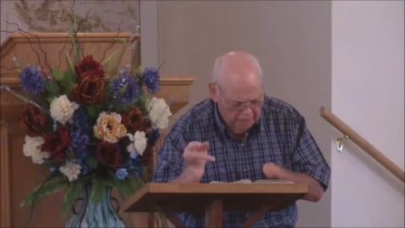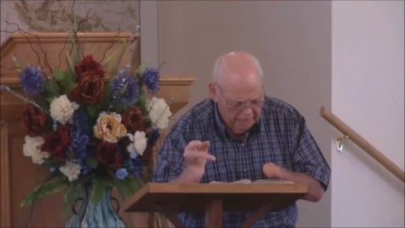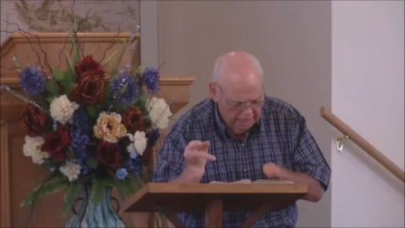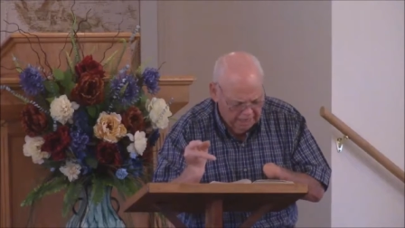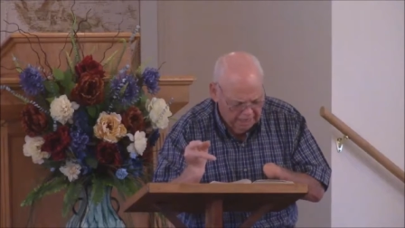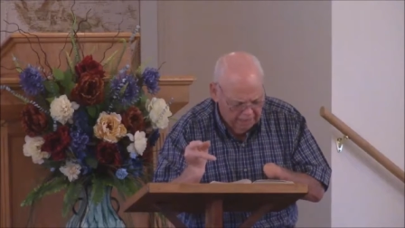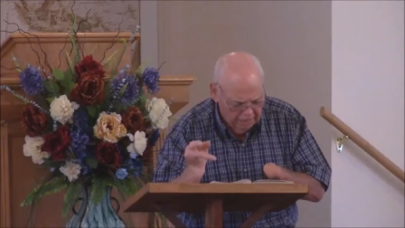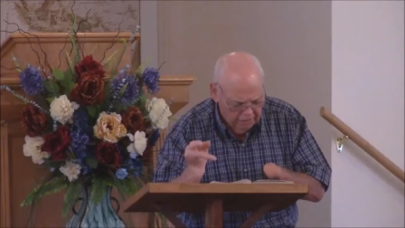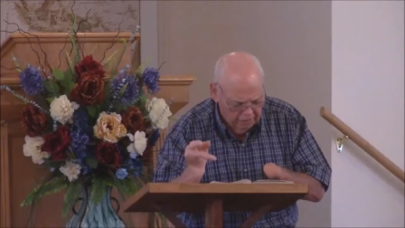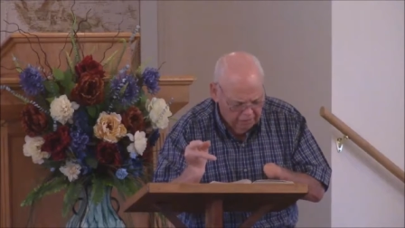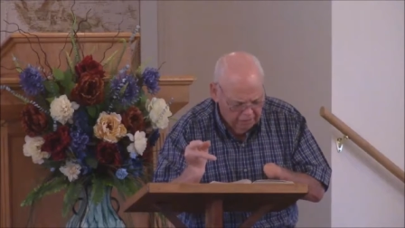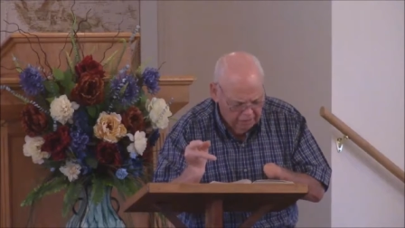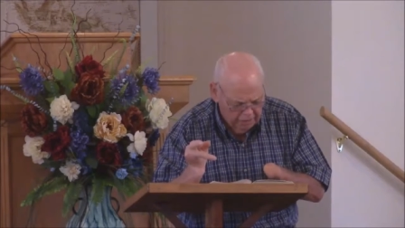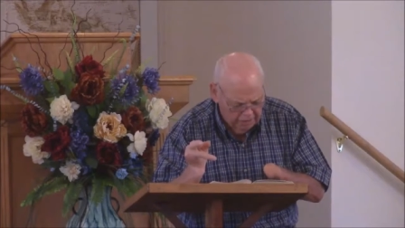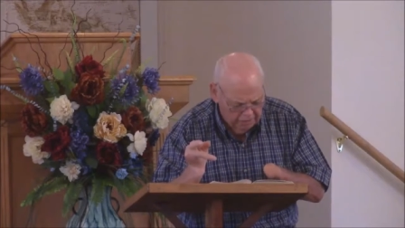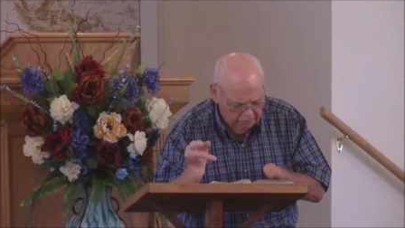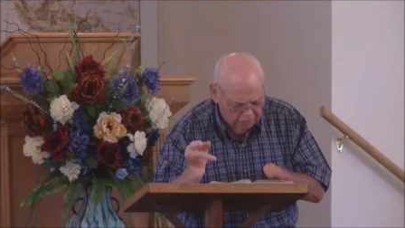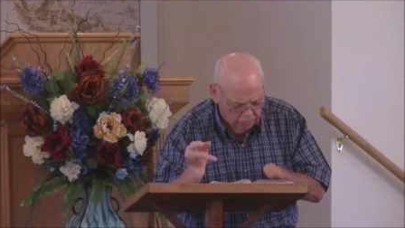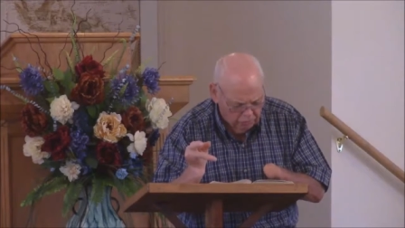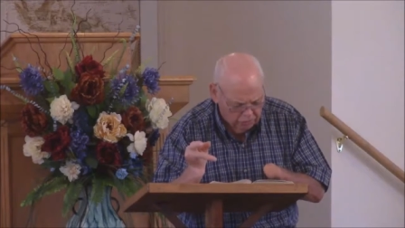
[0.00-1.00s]
if
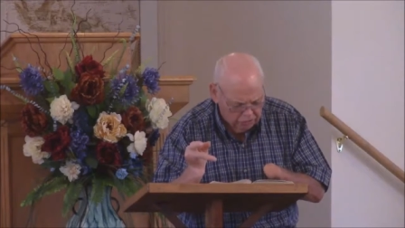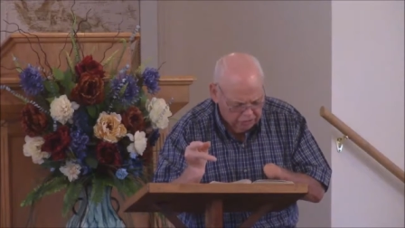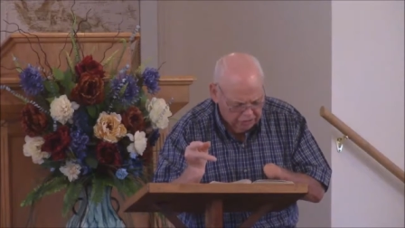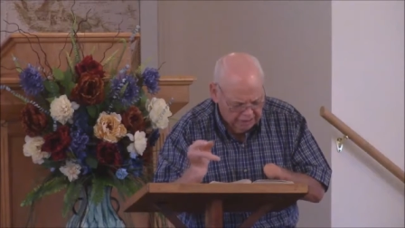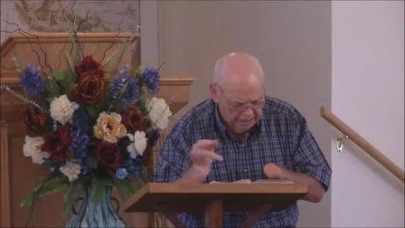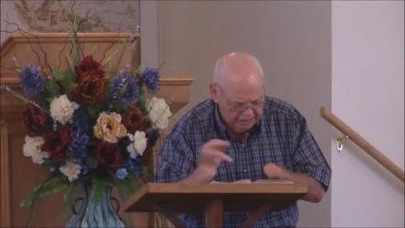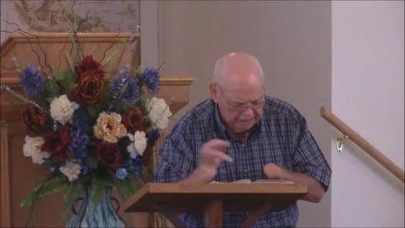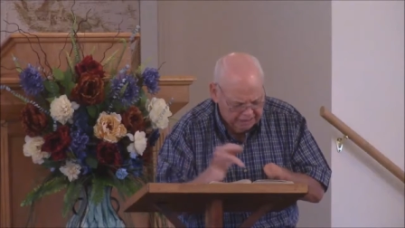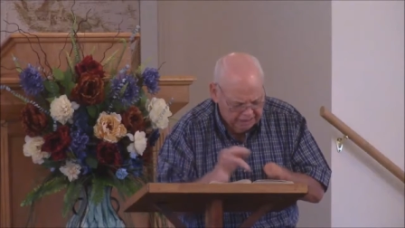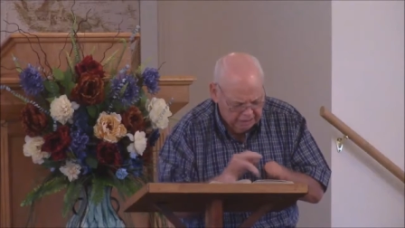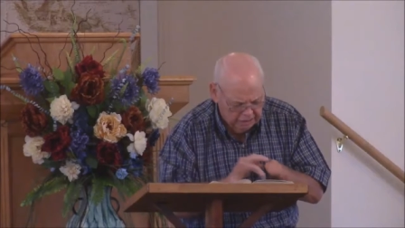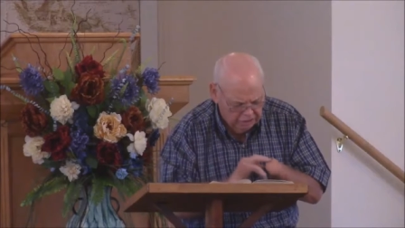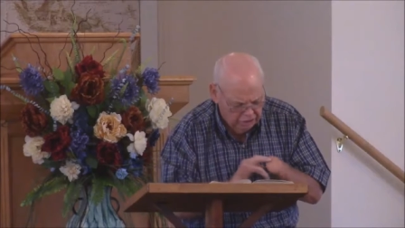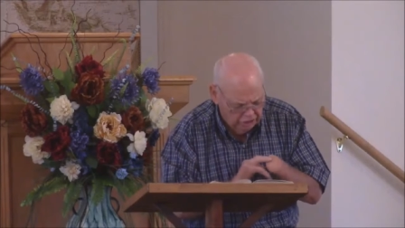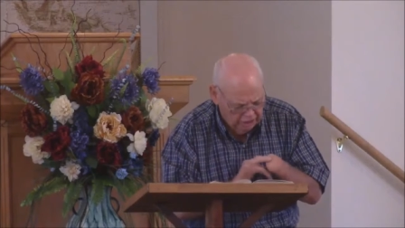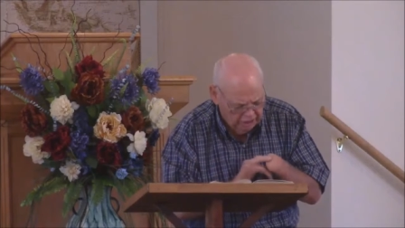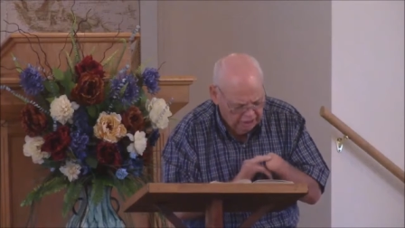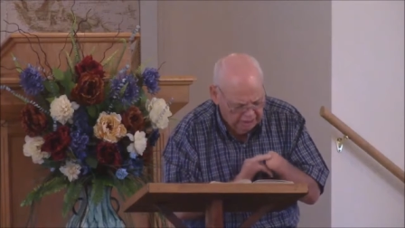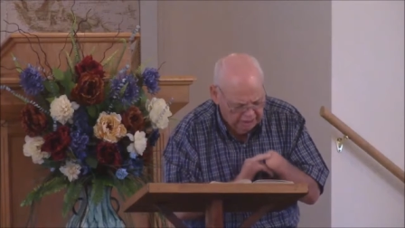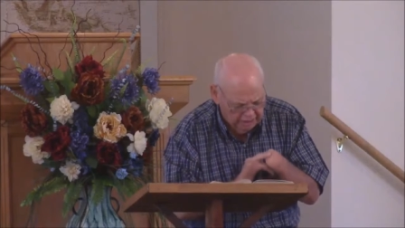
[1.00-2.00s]
in verse 19,
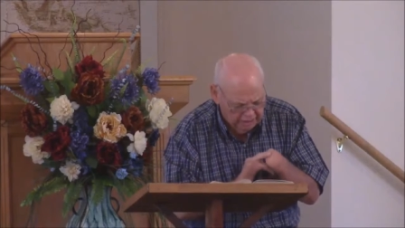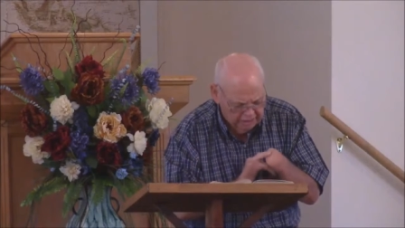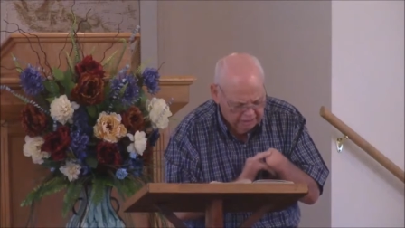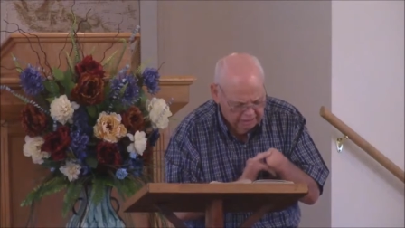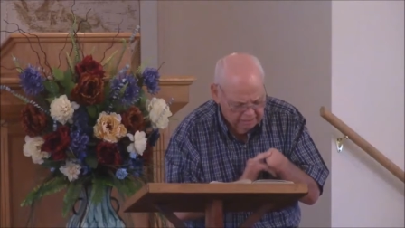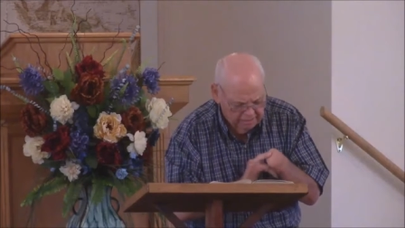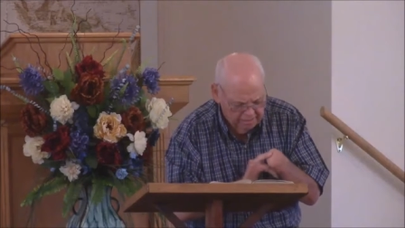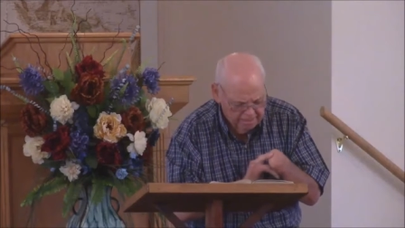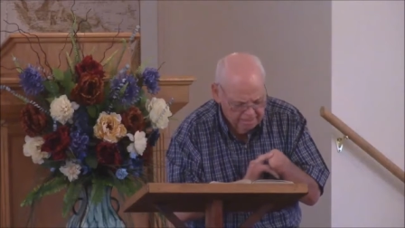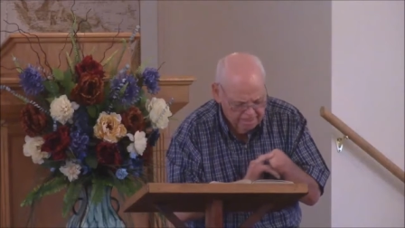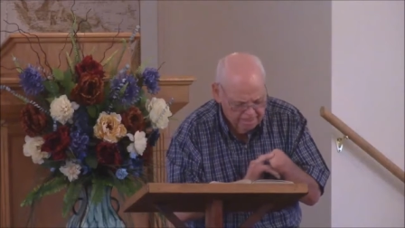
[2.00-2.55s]
yet